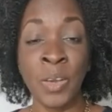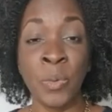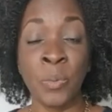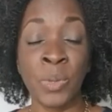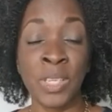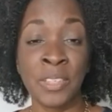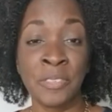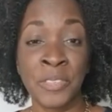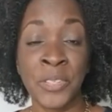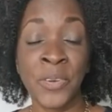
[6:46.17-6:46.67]

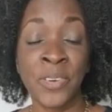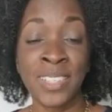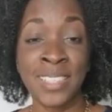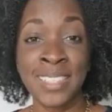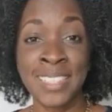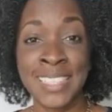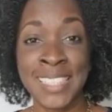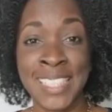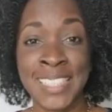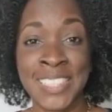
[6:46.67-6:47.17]
Well, if you're
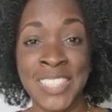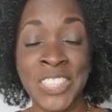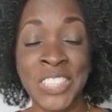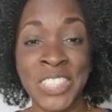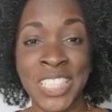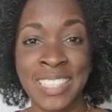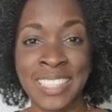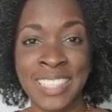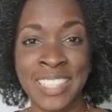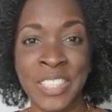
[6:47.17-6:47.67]
not a data
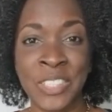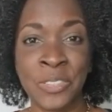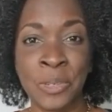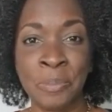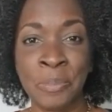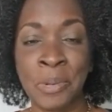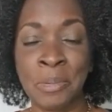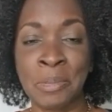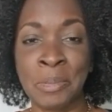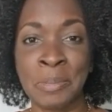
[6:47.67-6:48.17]
junkie, you're
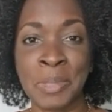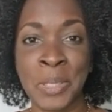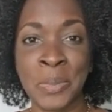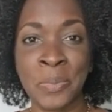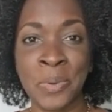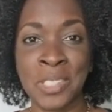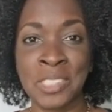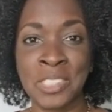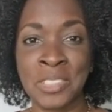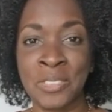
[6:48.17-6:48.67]
probably
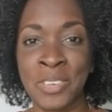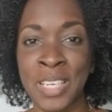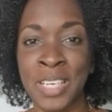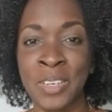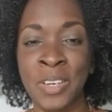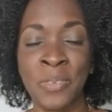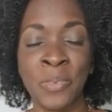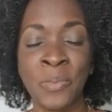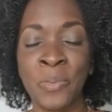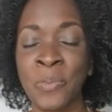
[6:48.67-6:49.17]
wondering
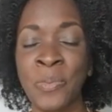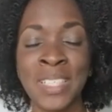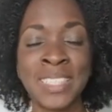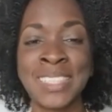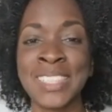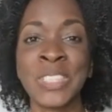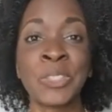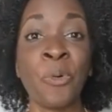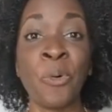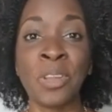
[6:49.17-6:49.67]
what
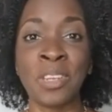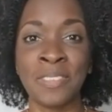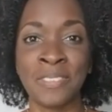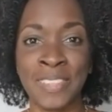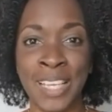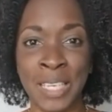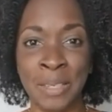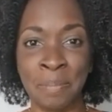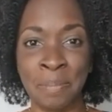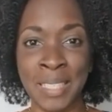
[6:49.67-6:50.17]
does all of
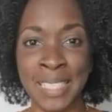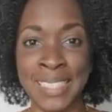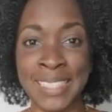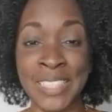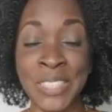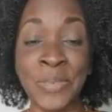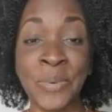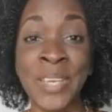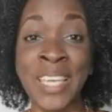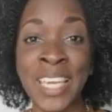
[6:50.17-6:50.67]
that mean.
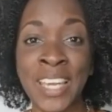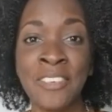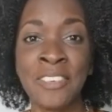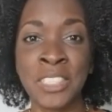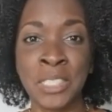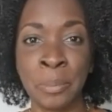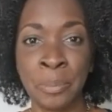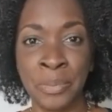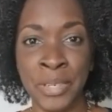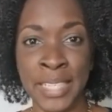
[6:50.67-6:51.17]
So here
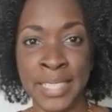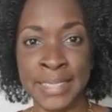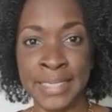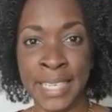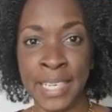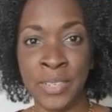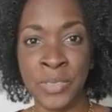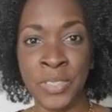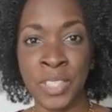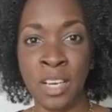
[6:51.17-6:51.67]
is a
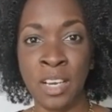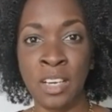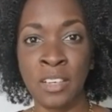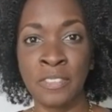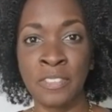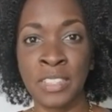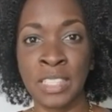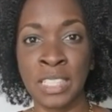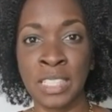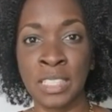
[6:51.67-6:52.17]
breakdown
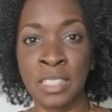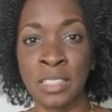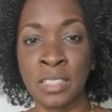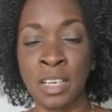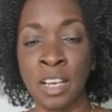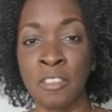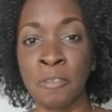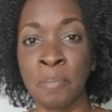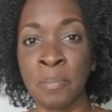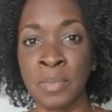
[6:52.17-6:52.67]
of the
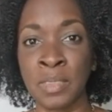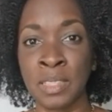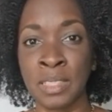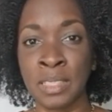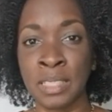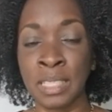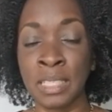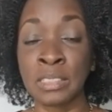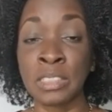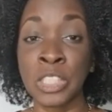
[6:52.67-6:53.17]
of
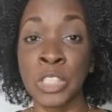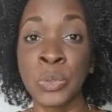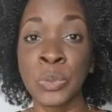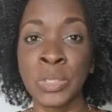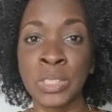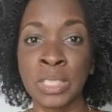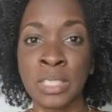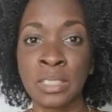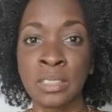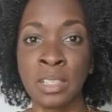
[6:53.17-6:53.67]
the
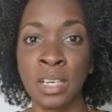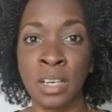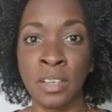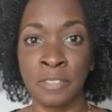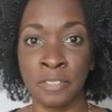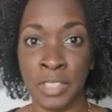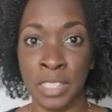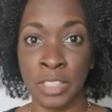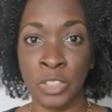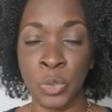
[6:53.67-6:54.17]
conclusion
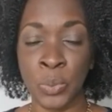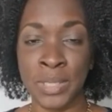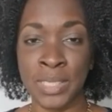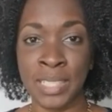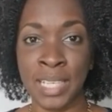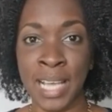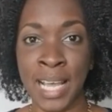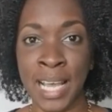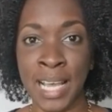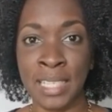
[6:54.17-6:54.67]
of the
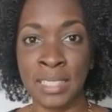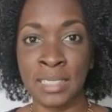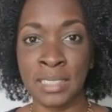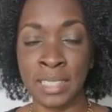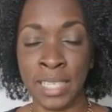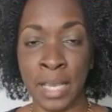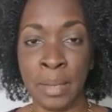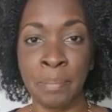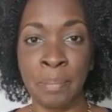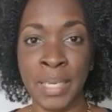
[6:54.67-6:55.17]
Twitter ads
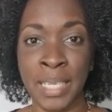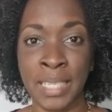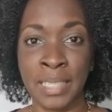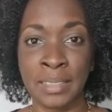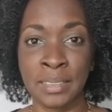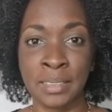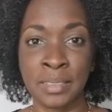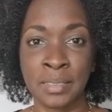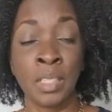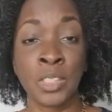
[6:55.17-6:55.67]

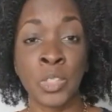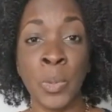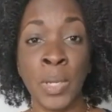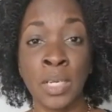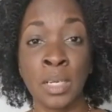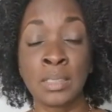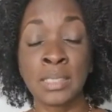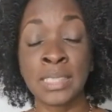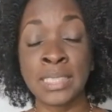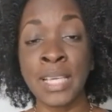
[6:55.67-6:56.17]
campaign. So I got